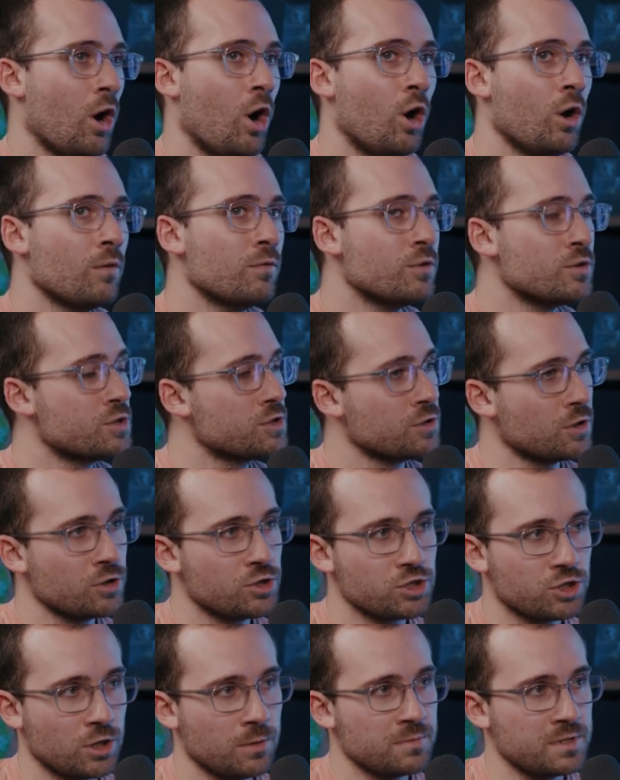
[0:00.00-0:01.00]
all those
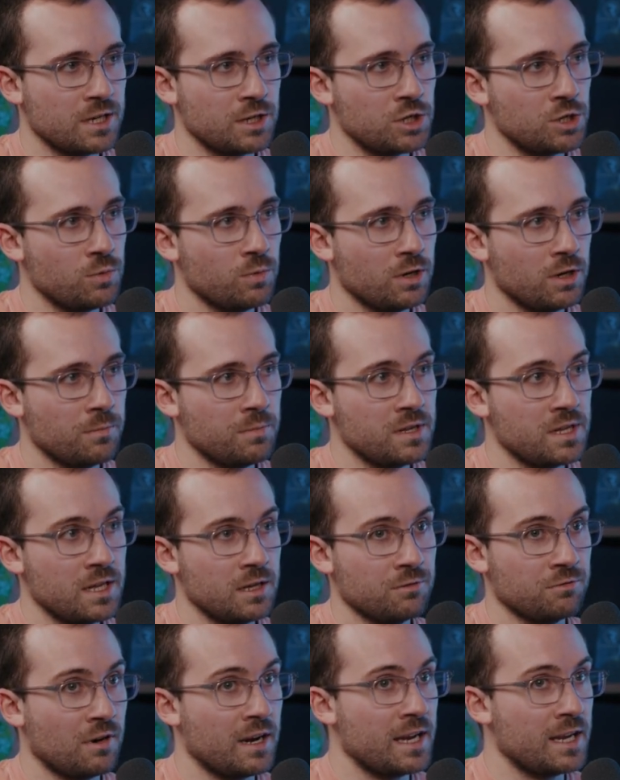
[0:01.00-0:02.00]
search terms that you want to
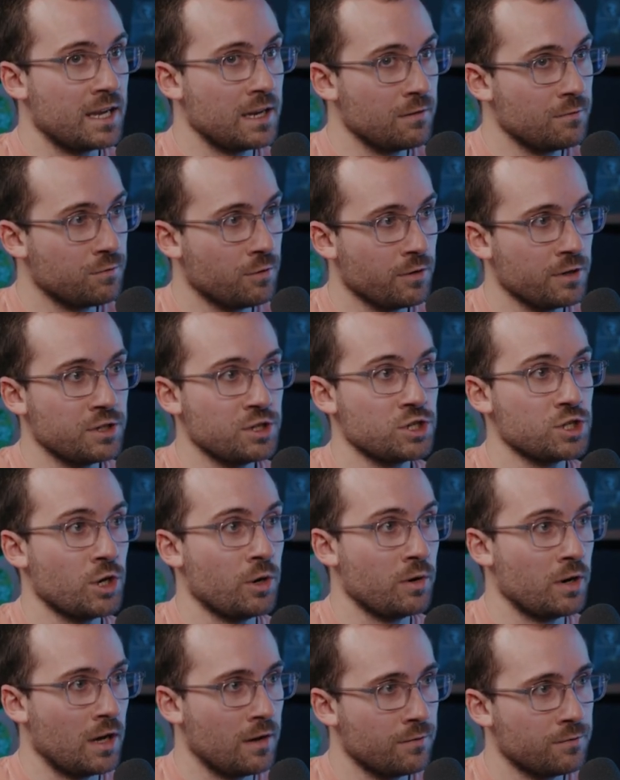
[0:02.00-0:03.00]
begin ranking for and
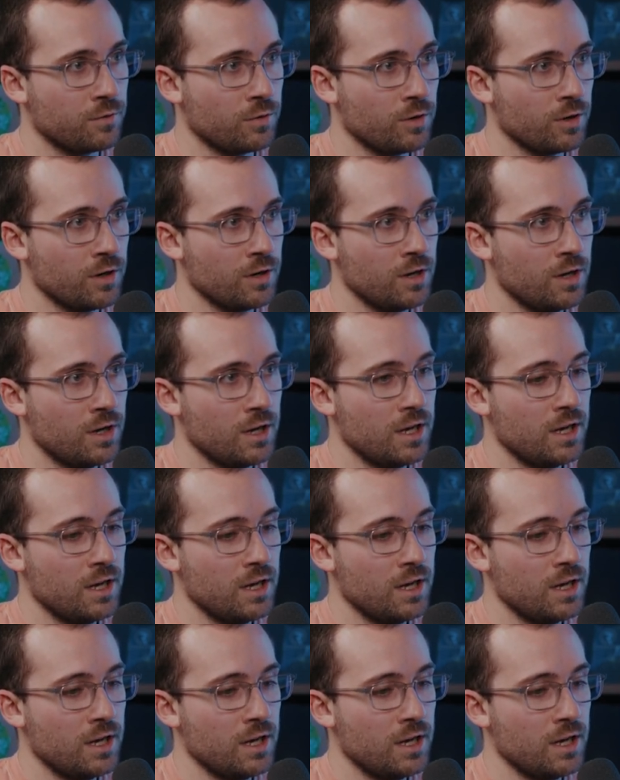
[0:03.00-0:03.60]
showing up for,